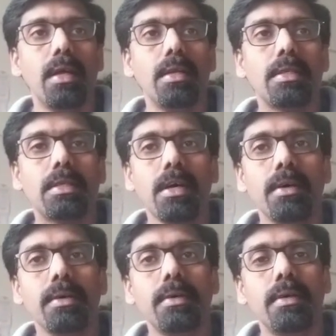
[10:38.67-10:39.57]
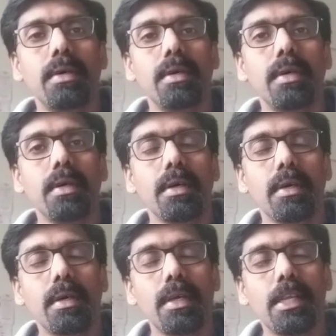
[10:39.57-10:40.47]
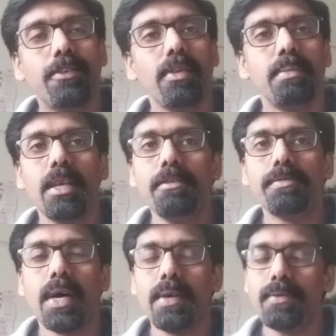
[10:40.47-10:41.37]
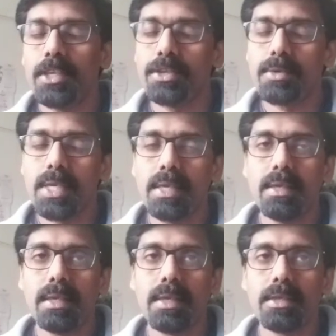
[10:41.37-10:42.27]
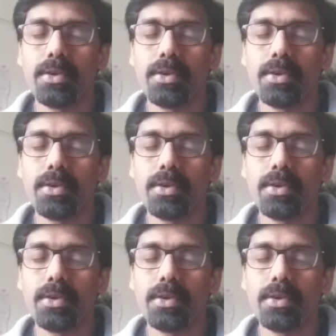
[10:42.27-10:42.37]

so it will be 5 into 10